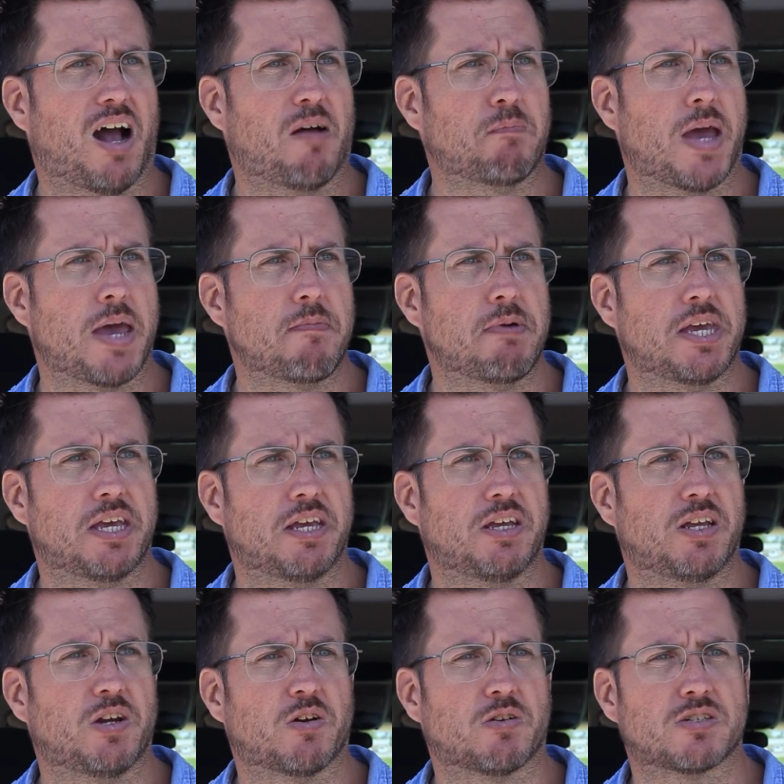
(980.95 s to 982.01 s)

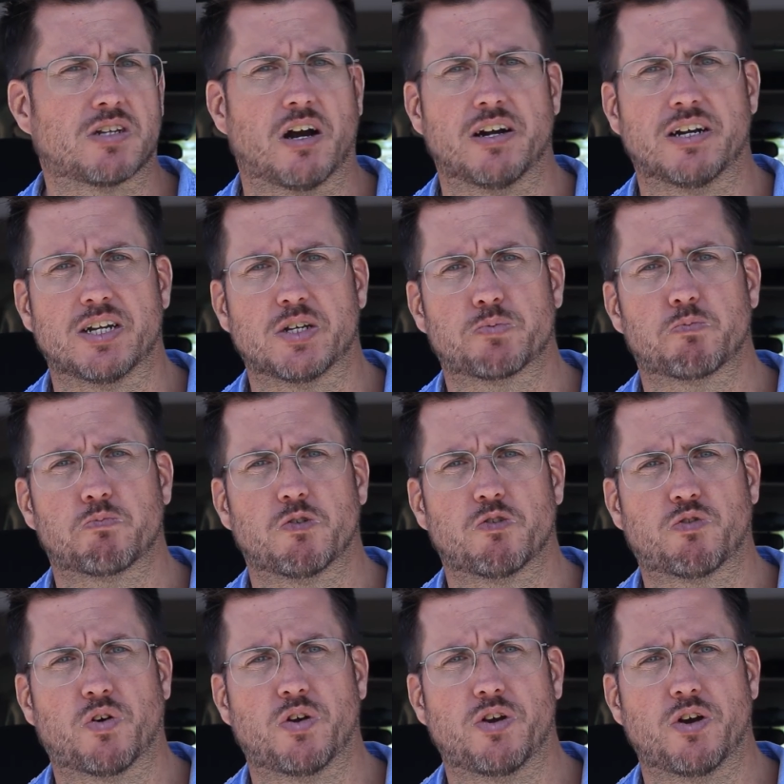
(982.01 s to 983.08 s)
maybe you're starting this
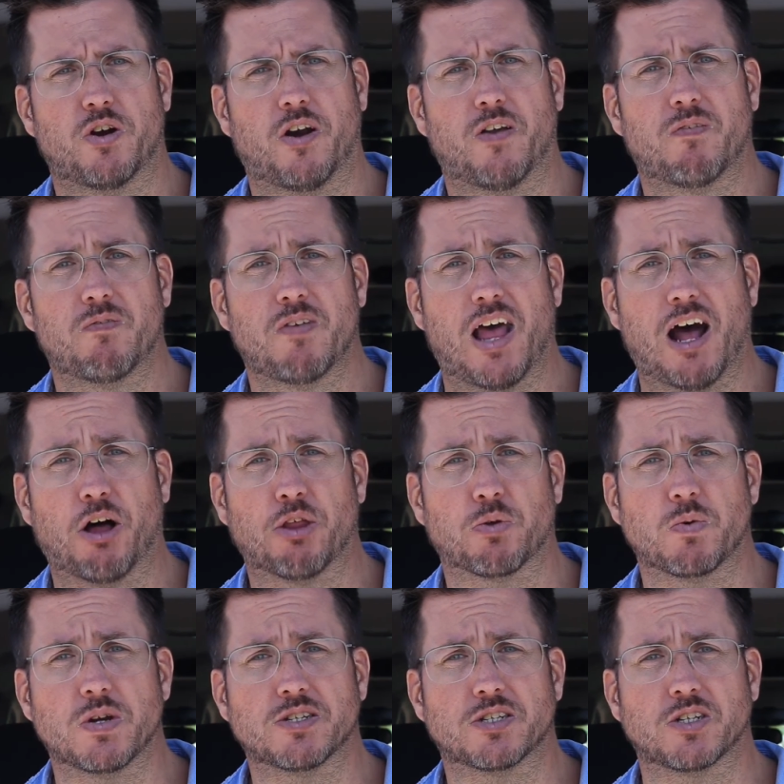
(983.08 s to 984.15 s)
for your health
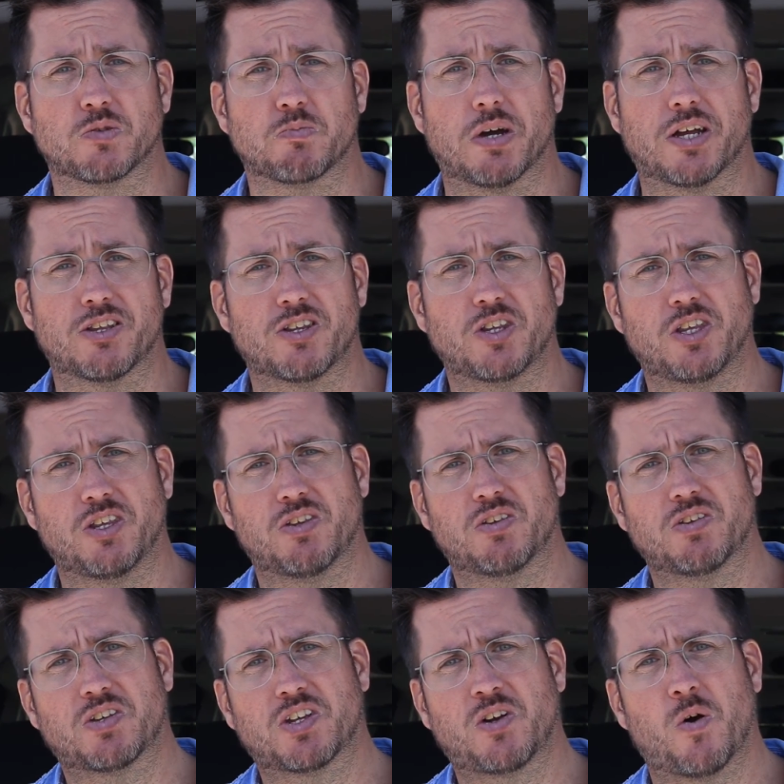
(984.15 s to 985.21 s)
reasons, but
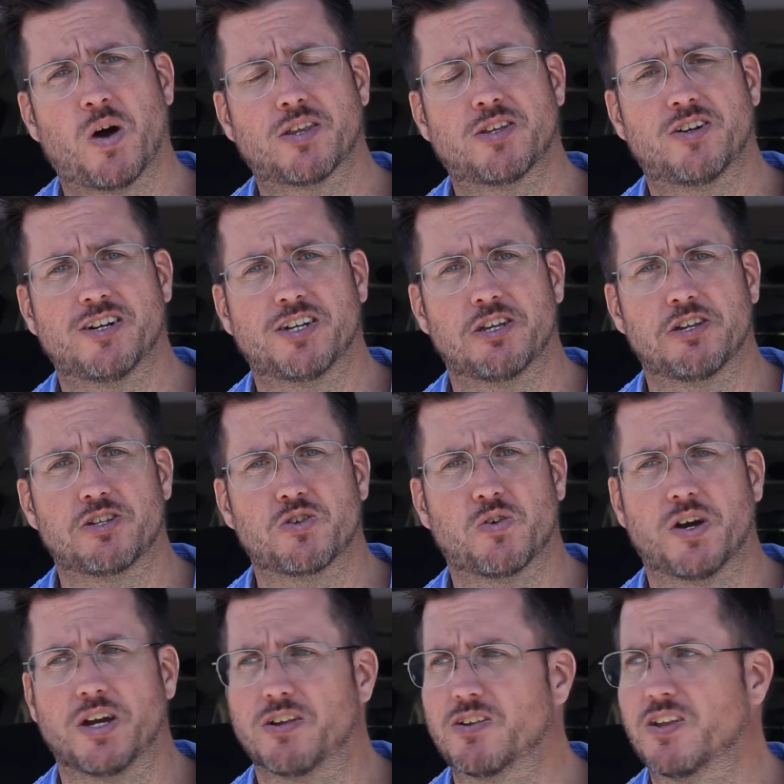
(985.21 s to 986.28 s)
go out there and enjoy
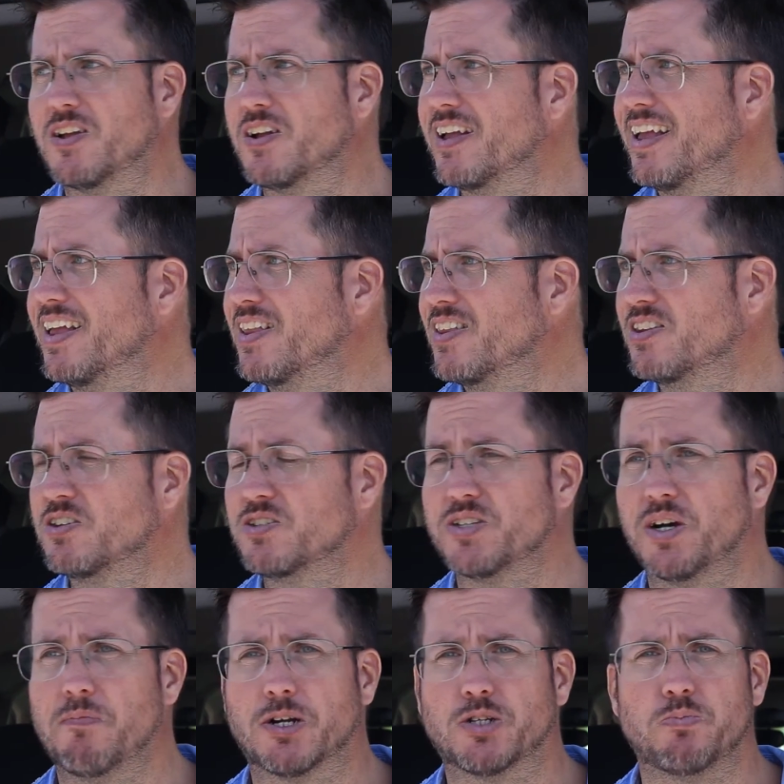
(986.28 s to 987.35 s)
it. There's
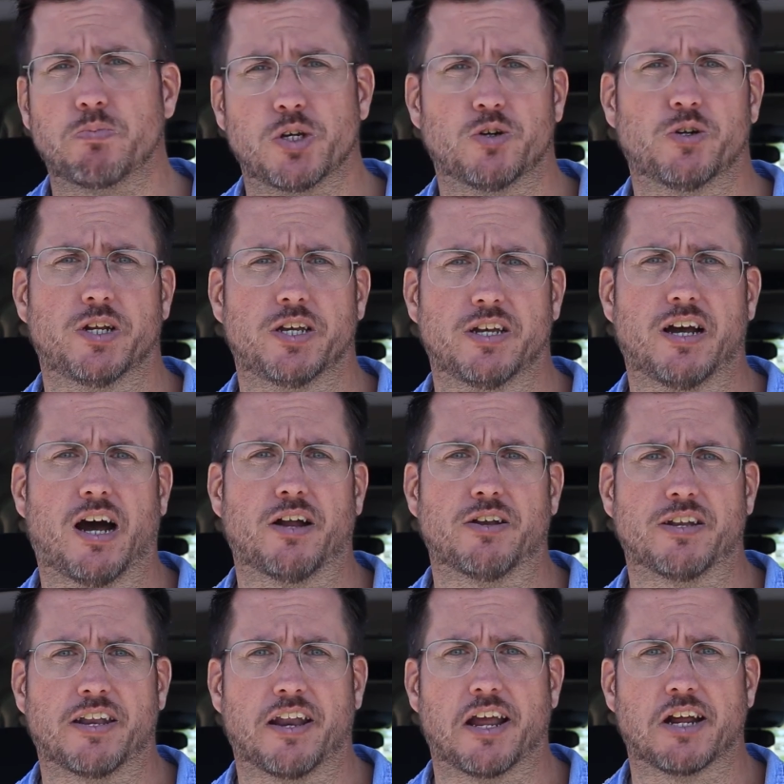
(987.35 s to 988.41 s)
so much beauty out
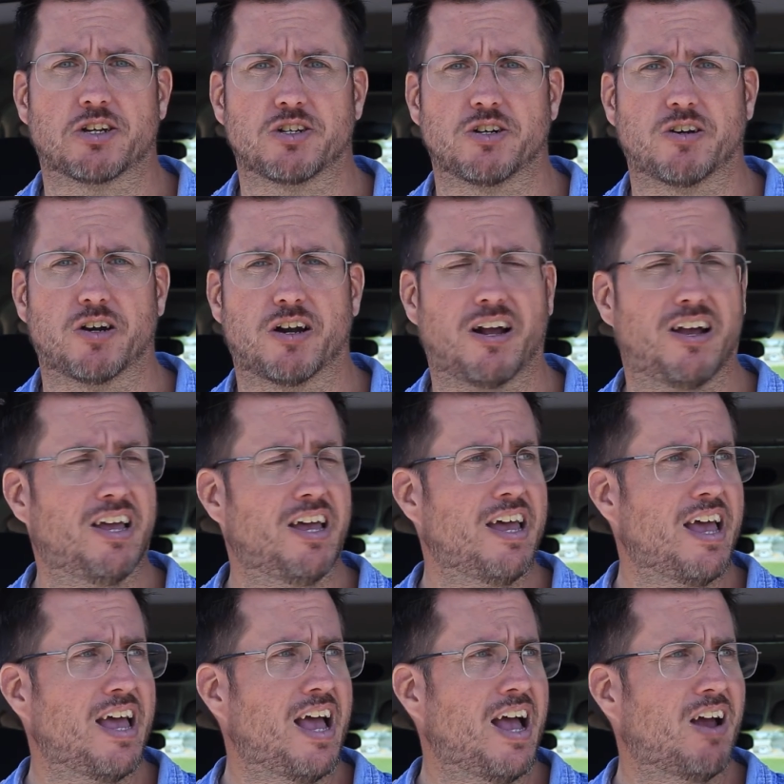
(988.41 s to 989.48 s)
in nature.
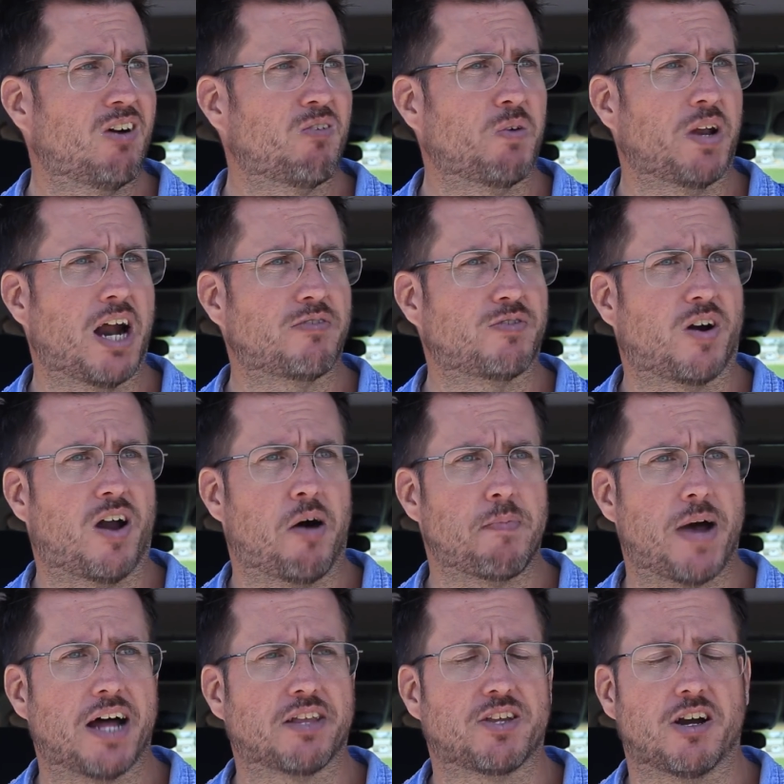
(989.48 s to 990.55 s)
Whenever I'm
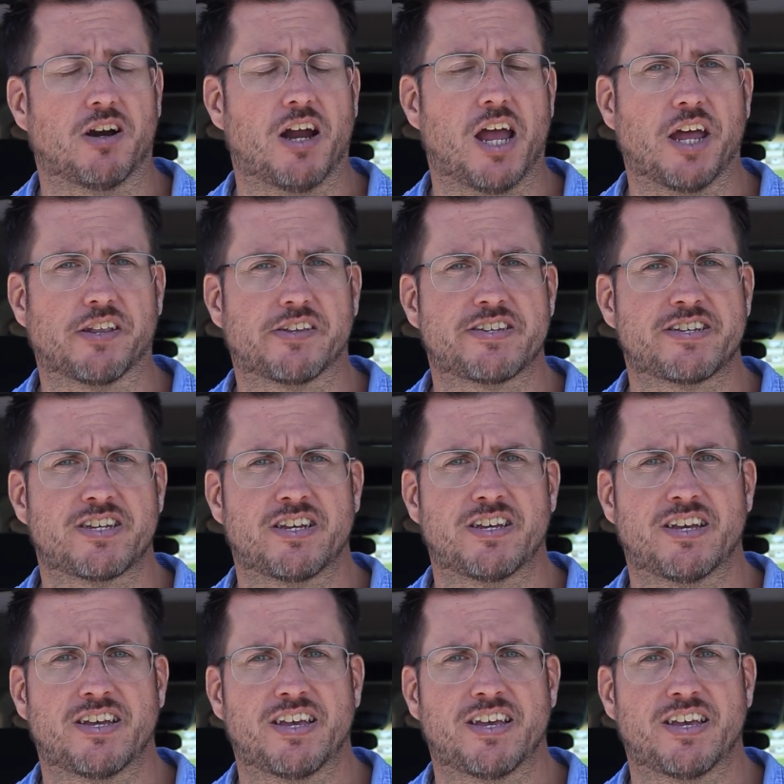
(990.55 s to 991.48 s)
out there, it